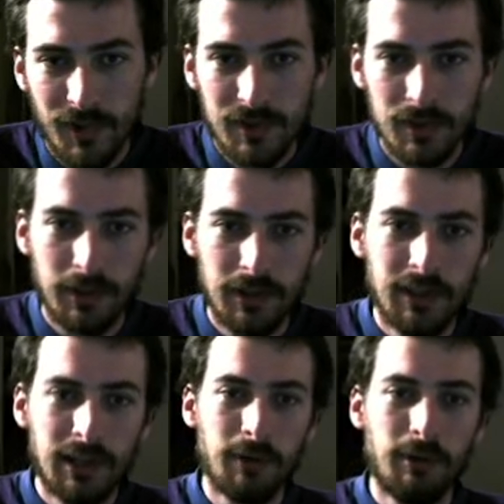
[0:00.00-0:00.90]
So we
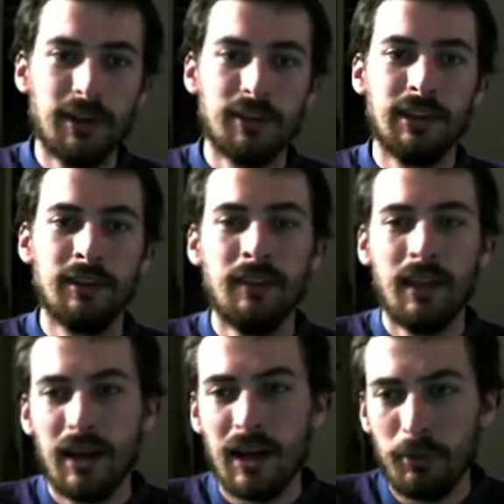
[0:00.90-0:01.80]
delineate our watershed.
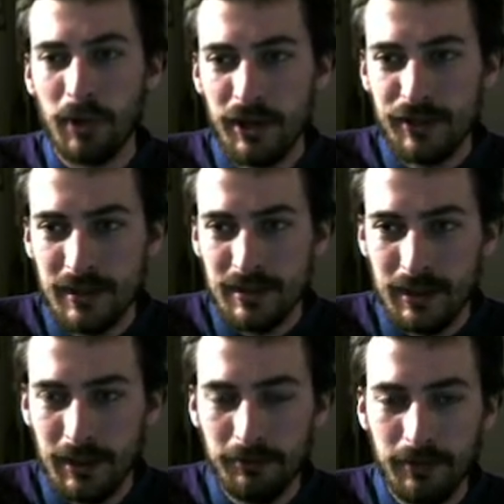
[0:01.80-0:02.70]
Our watershed is a
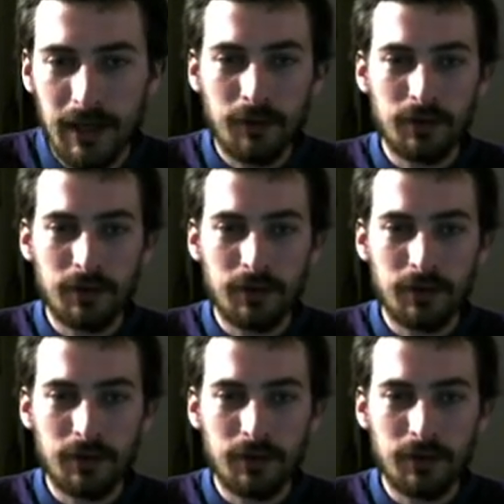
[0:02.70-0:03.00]
TIFF file.